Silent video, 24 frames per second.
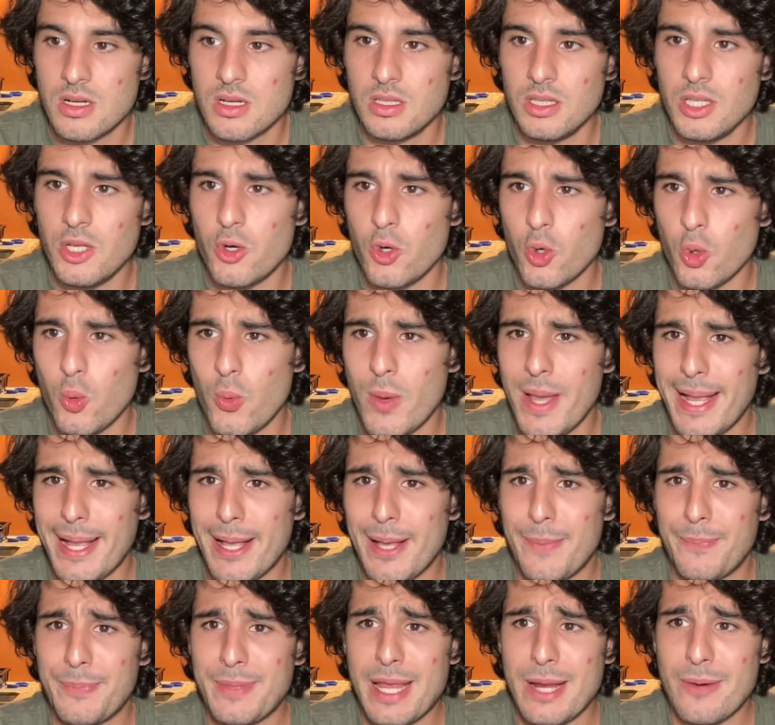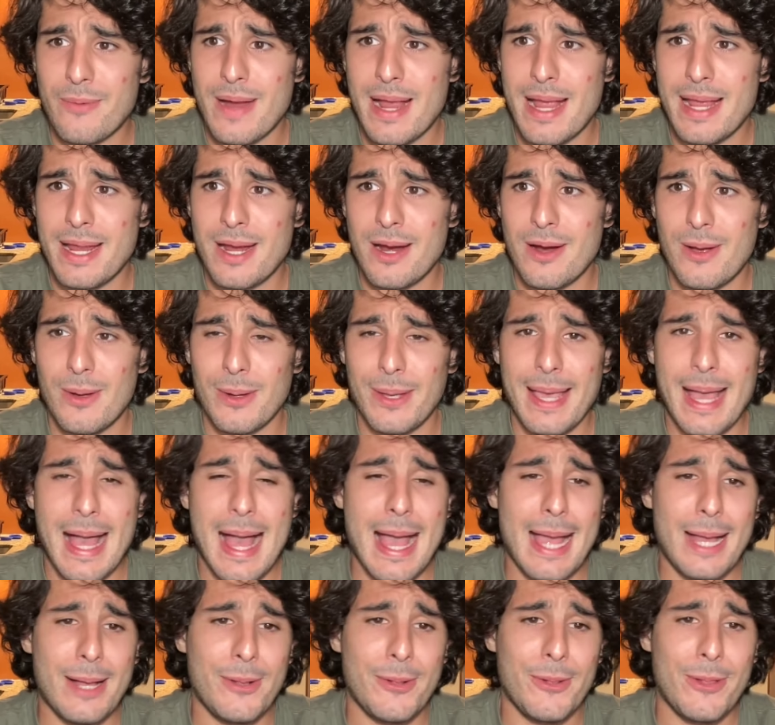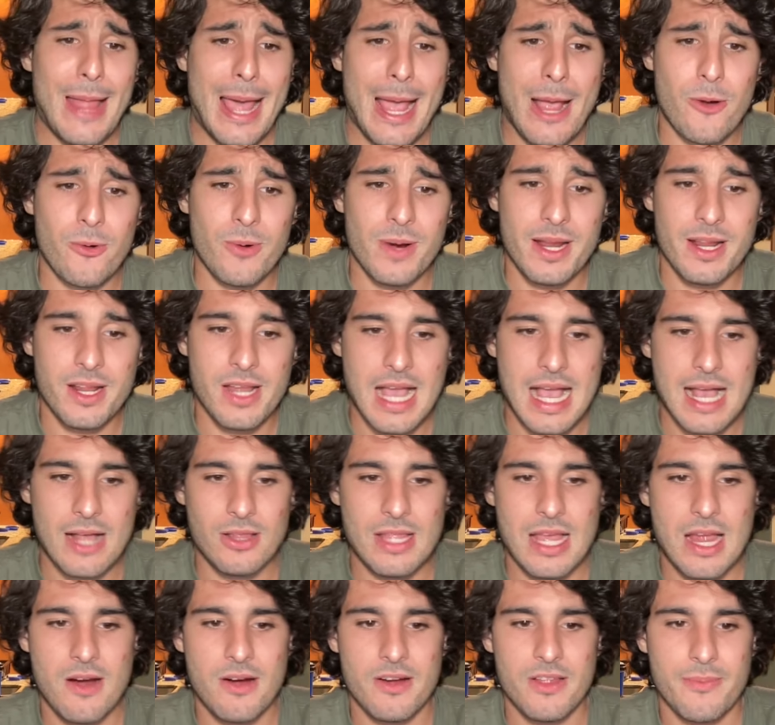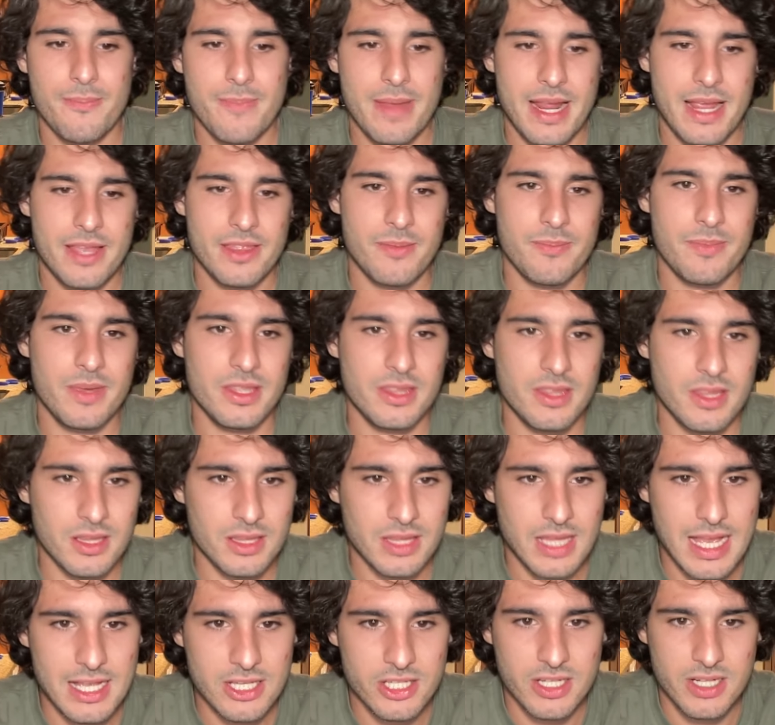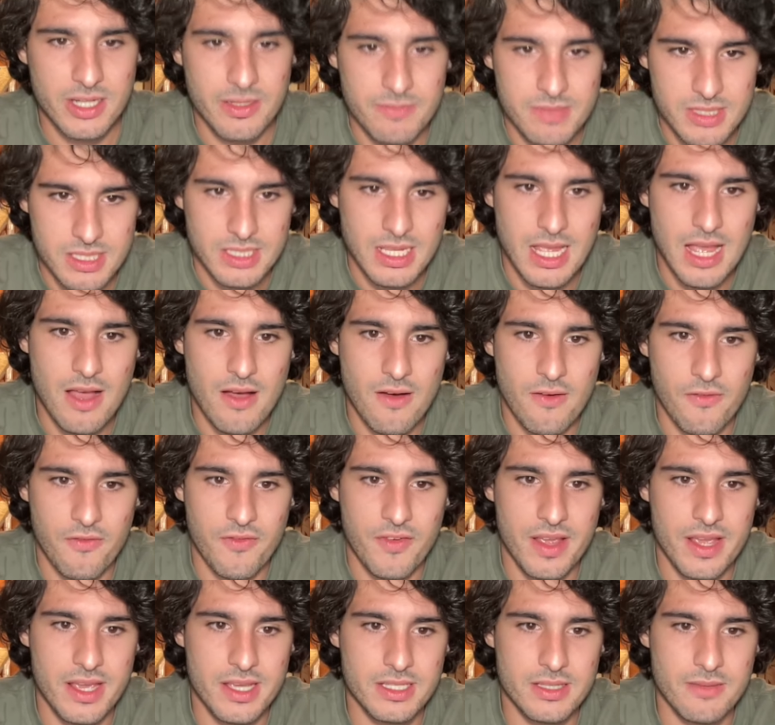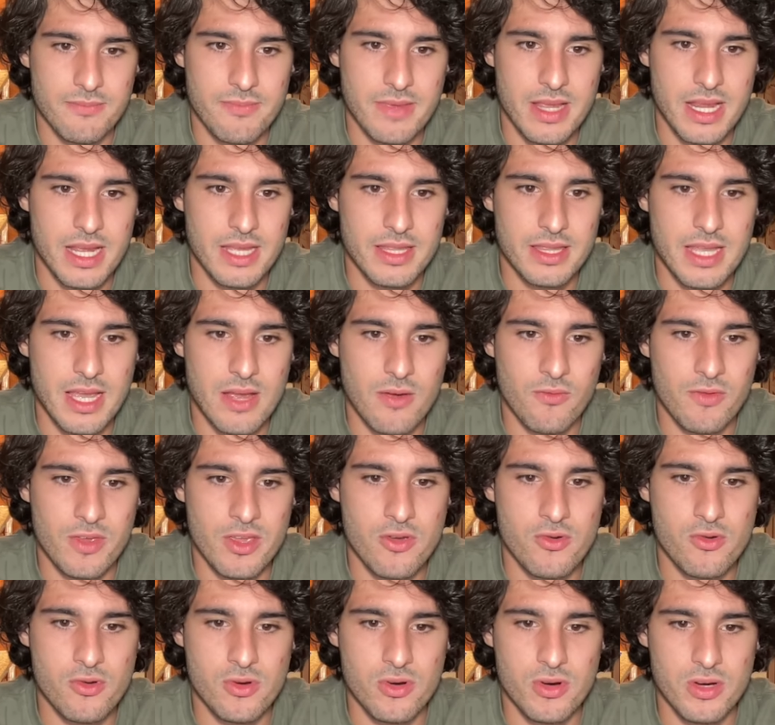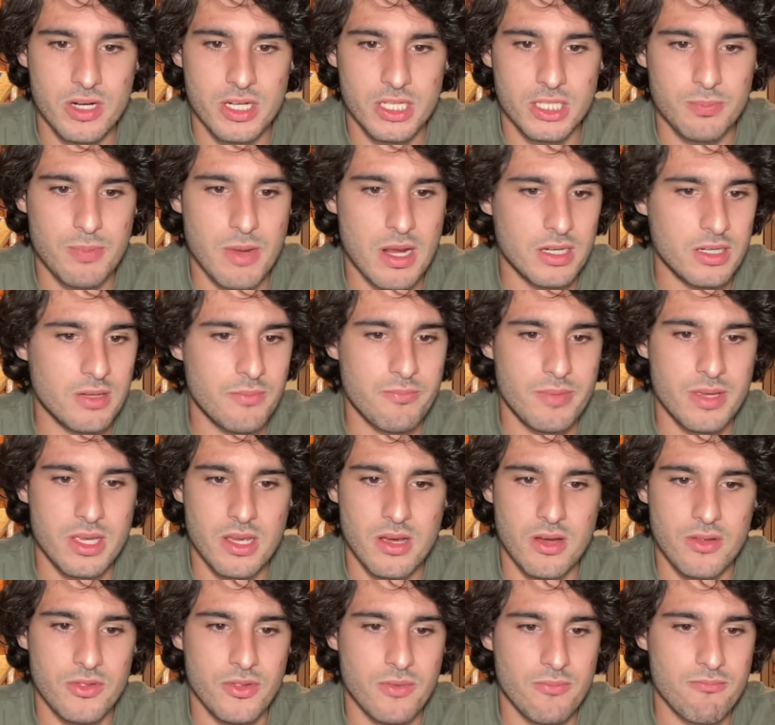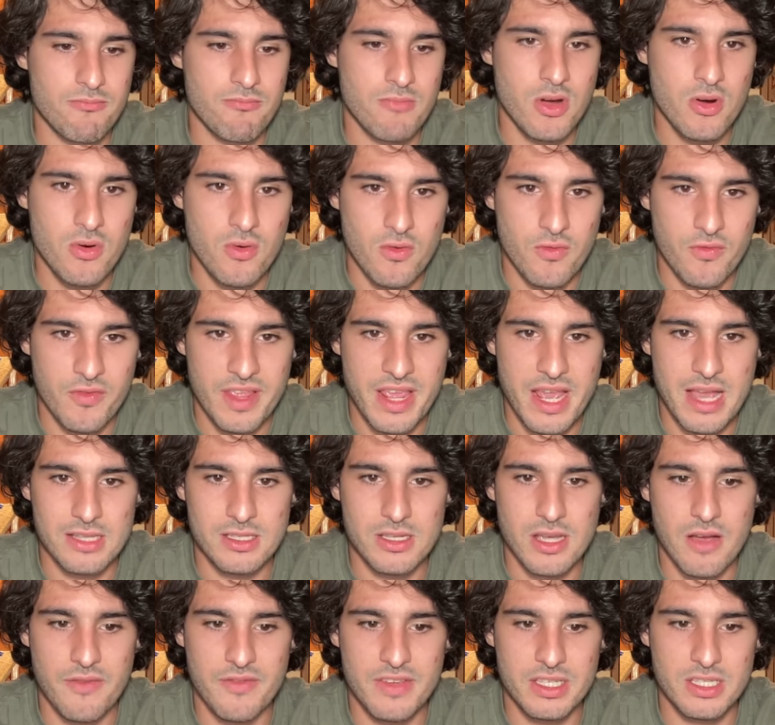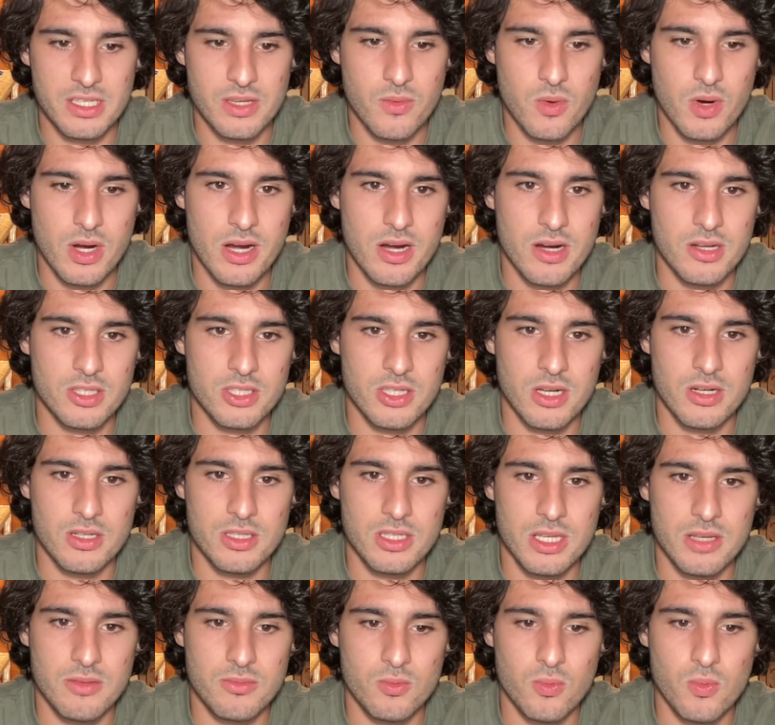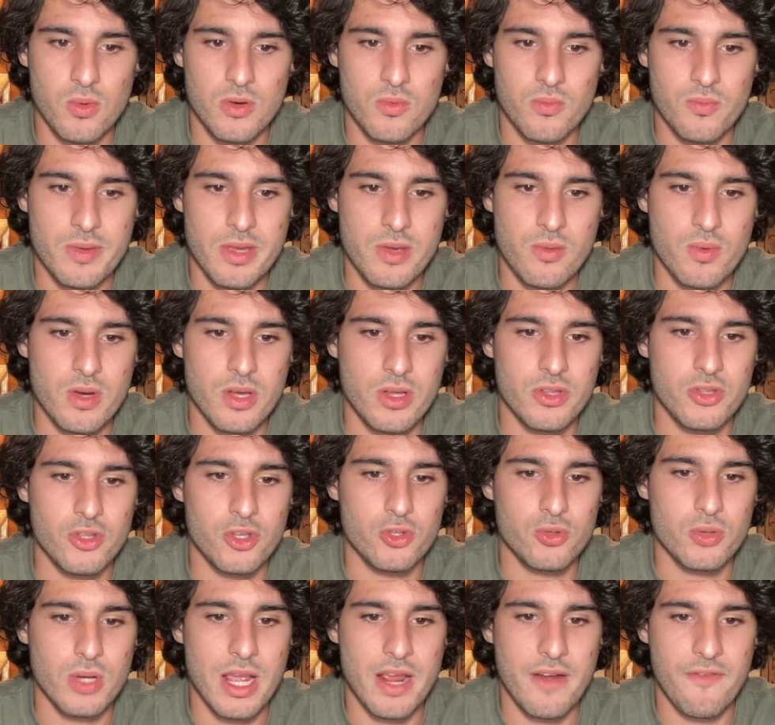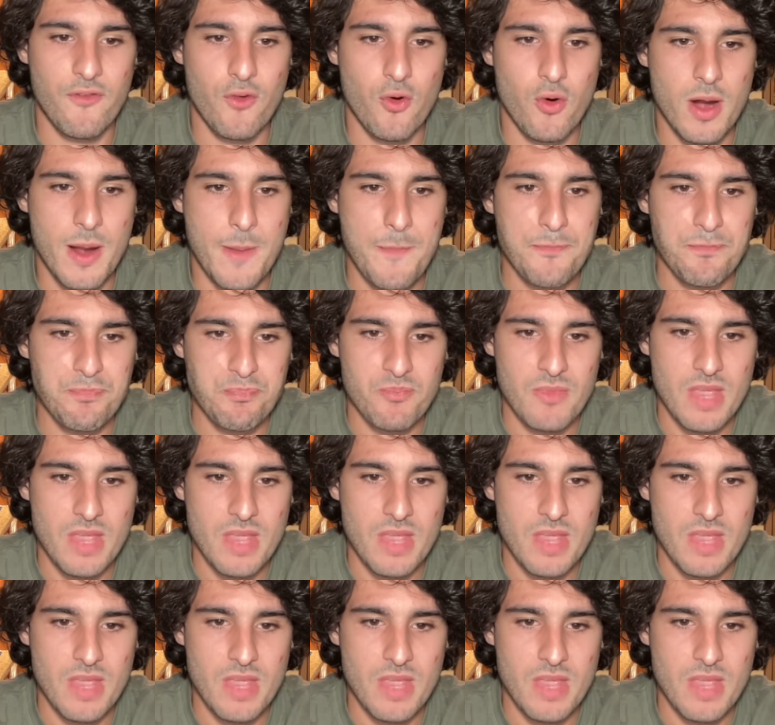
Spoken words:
A little quick update right here on Kyle Lowry. Kyle Lowry, the man, the myth, the legend himself, is a man that you could expect to be on the move. Yes, obviously we're hearing certain teams would be willing to trade for him.